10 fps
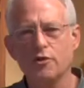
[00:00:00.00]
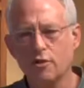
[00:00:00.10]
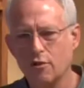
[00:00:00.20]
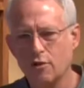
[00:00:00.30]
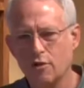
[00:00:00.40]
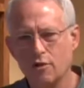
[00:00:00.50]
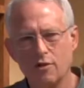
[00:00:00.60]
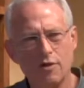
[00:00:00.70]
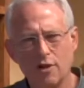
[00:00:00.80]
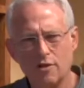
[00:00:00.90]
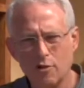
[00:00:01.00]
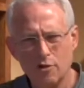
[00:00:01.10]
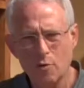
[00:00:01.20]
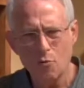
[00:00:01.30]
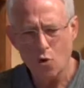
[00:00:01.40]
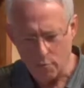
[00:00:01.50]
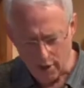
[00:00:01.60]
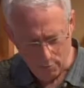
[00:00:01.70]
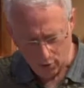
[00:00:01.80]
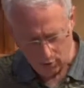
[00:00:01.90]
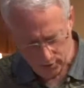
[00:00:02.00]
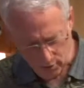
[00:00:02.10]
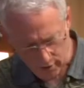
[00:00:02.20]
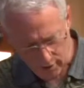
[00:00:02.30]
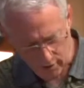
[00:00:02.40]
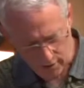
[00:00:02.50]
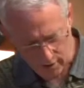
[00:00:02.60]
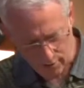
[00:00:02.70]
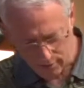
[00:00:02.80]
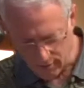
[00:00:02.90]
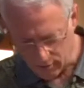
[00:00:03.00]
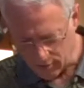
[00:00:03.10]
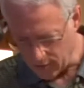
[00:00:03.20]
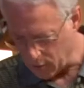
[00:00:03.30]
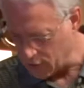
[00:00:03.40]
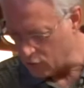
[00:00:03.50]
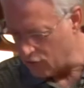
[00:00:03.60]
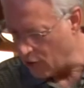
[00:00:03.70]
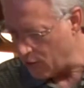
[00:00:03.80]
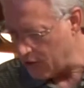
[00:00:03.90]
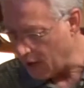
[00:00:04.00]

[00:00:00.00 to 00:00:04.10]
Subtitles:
to more people. So they're just very